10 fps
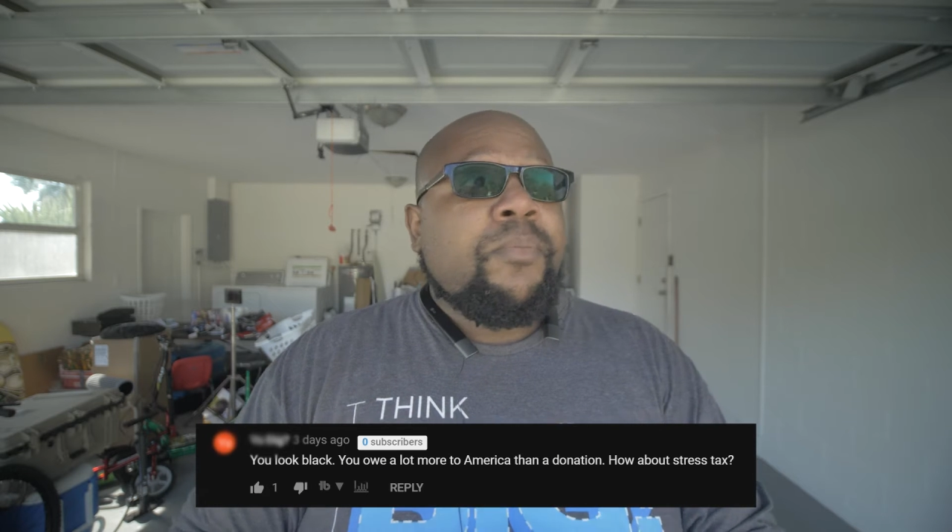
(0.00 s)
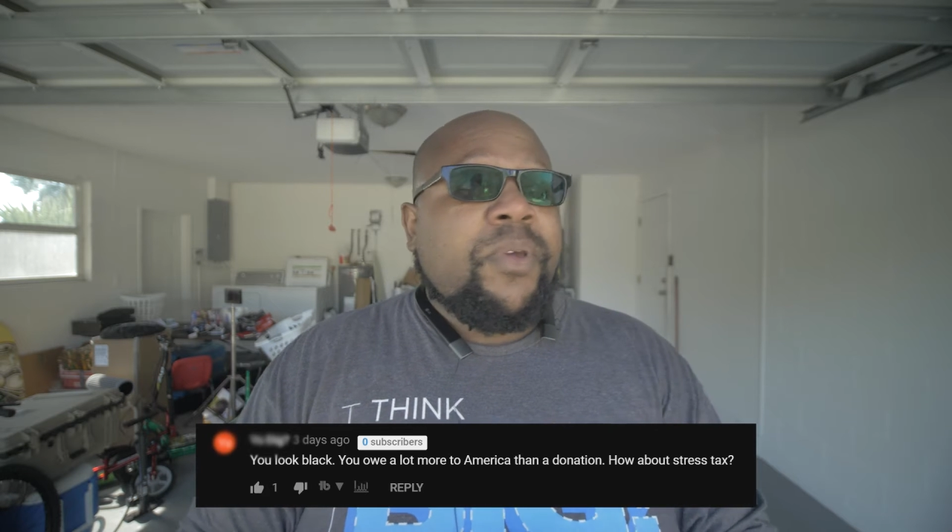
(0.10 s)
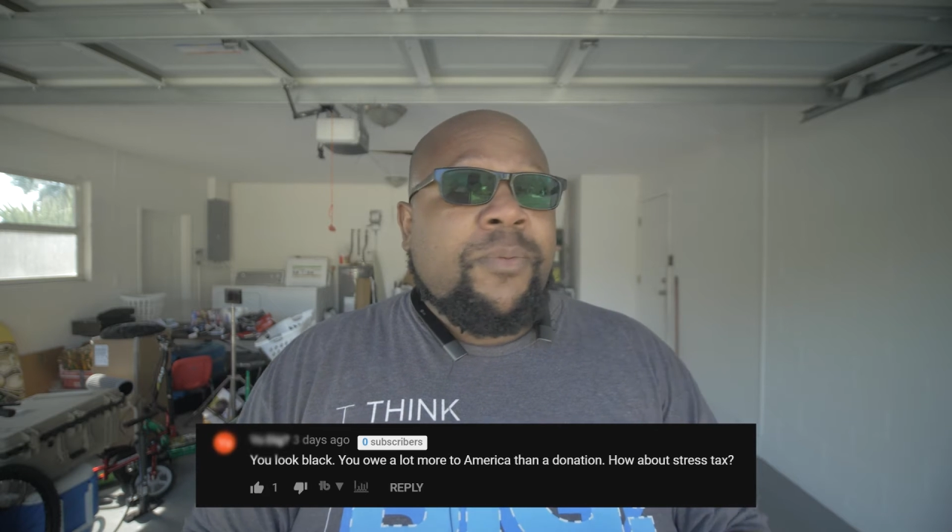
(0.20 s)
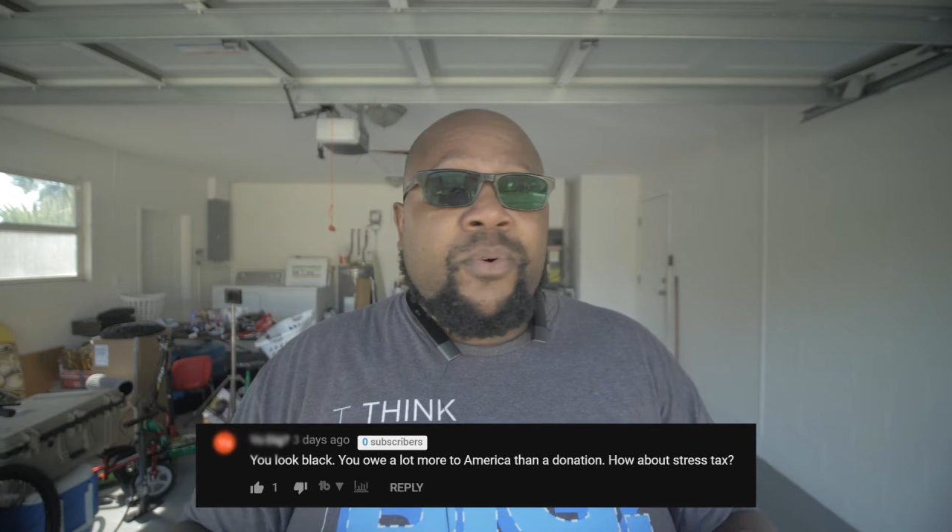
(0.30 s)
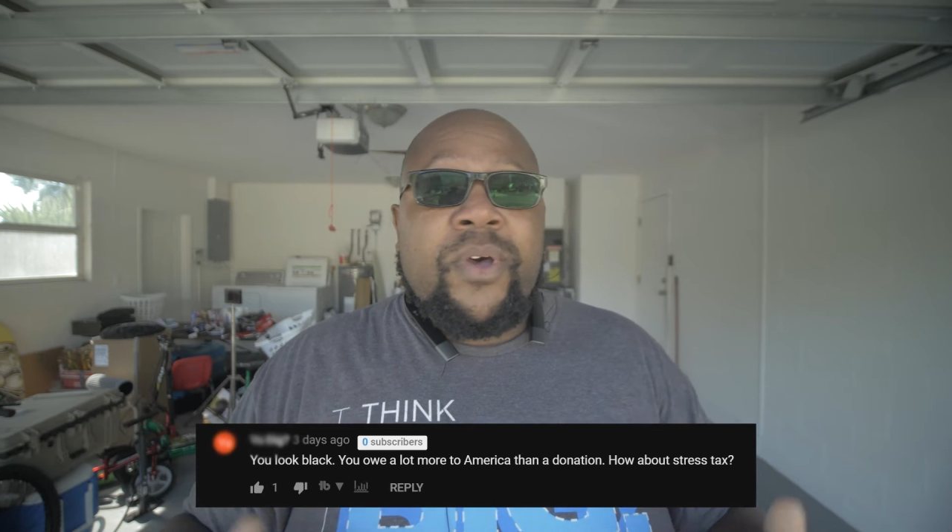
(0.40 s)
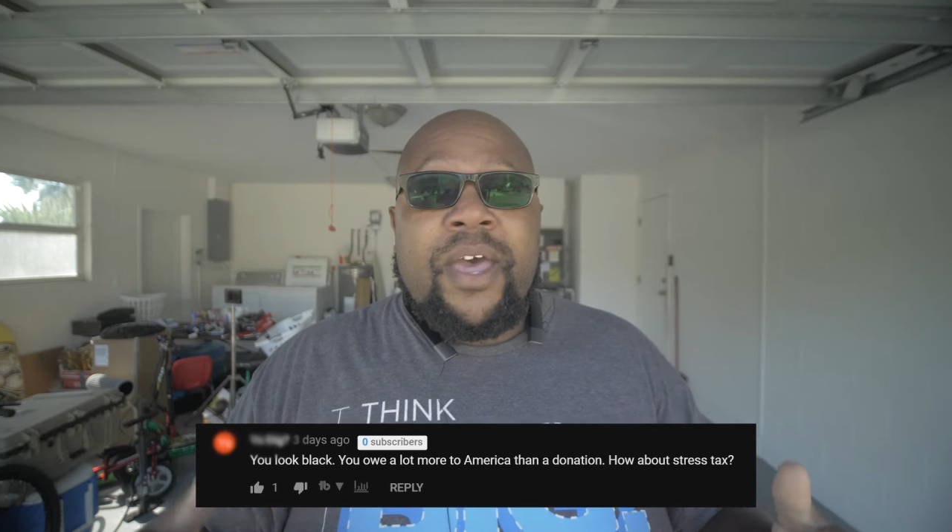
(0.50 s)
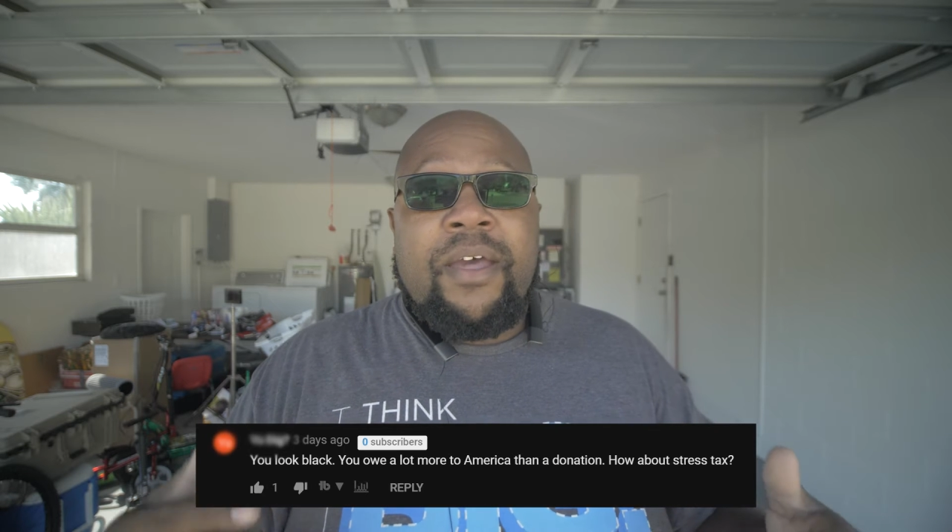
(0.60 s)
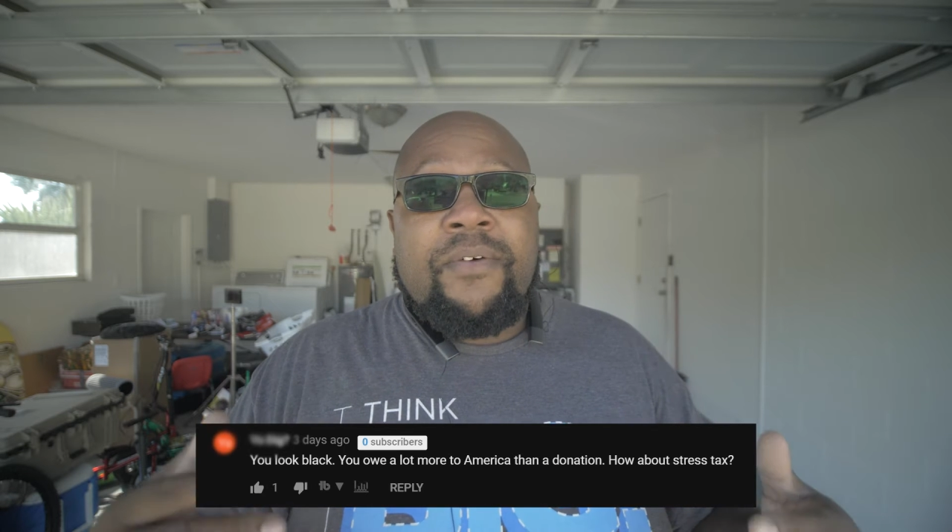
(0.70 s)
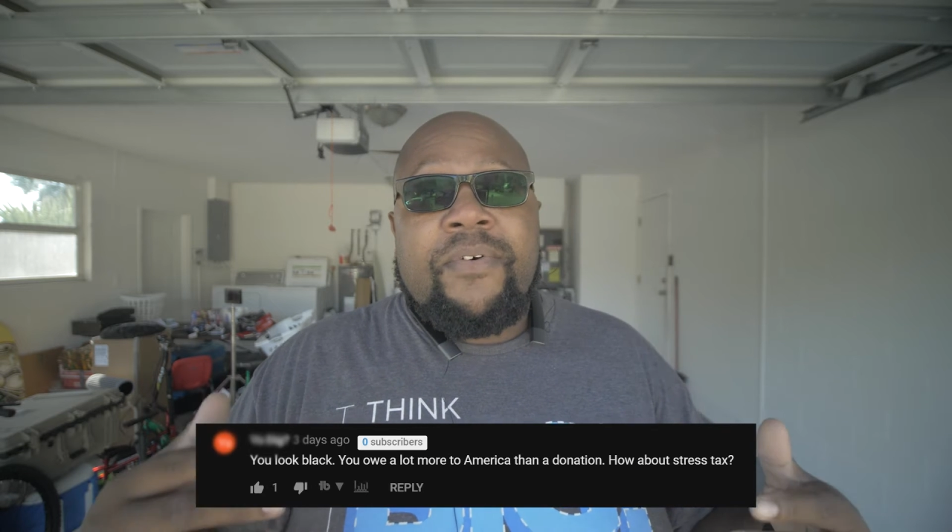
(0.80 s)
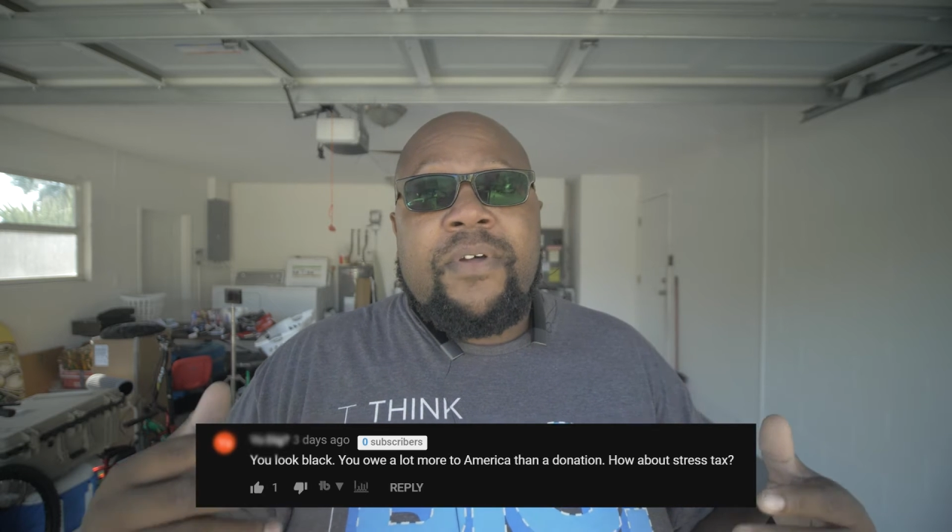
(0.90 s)
People
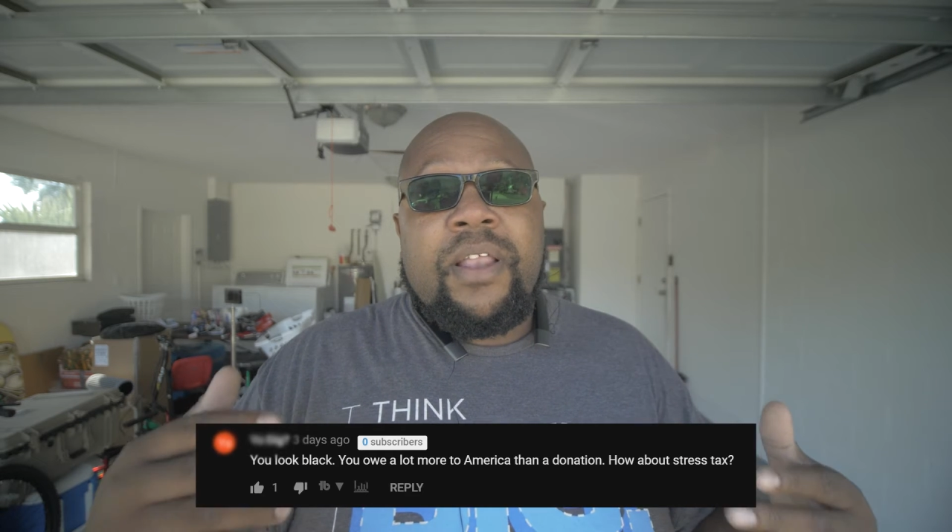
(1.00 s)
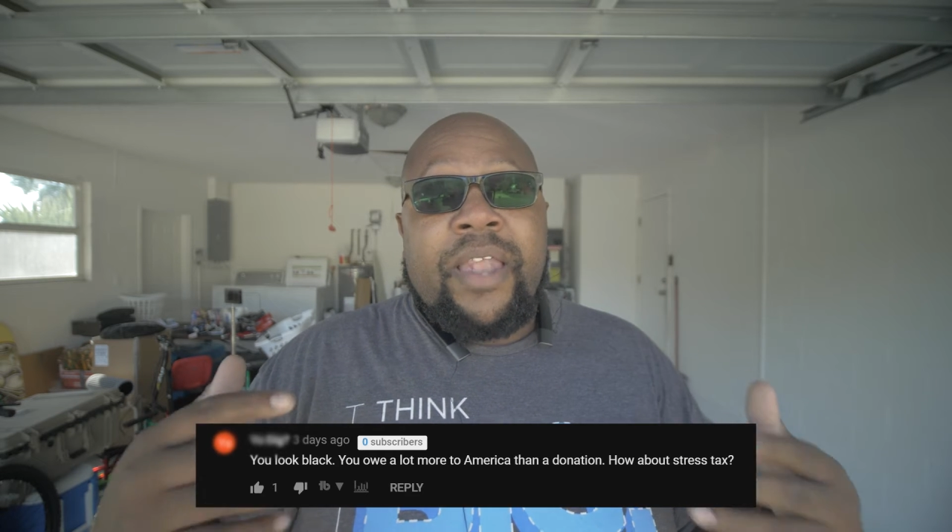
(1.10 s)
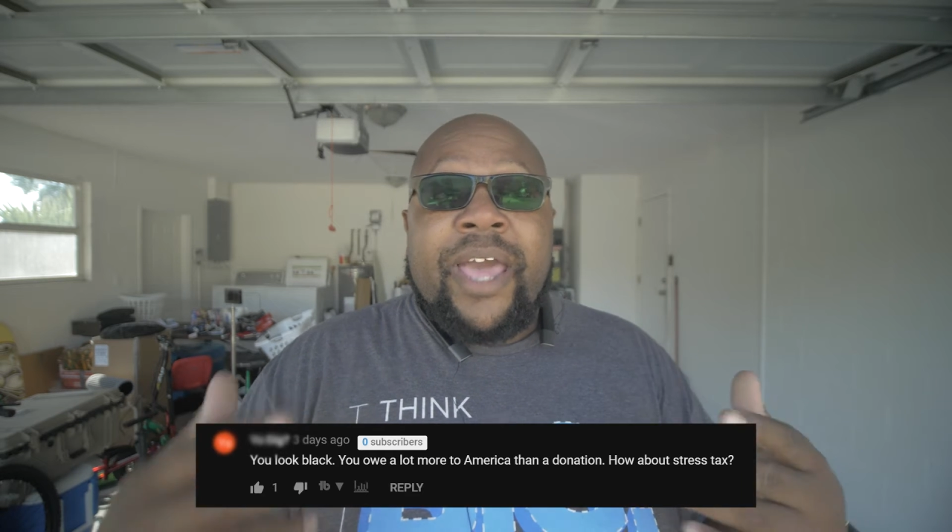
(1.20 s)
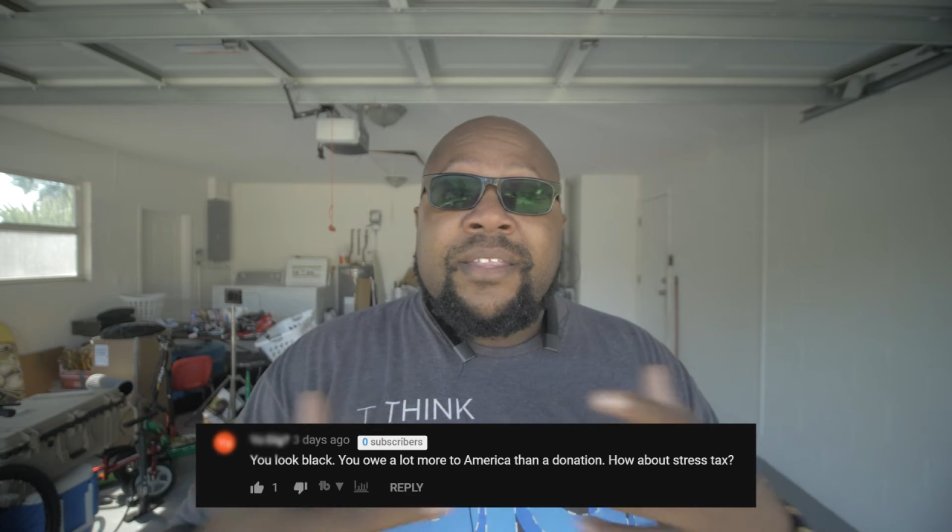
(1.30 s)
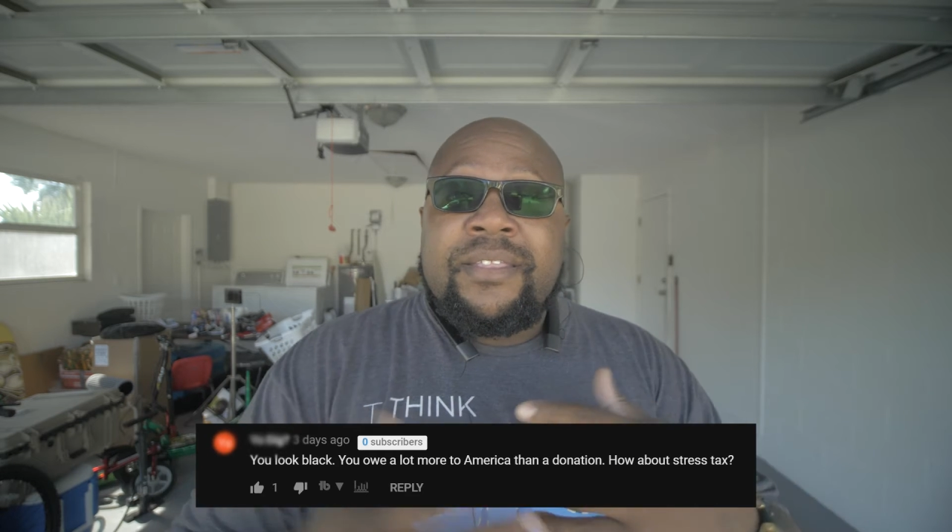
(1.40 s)
have liked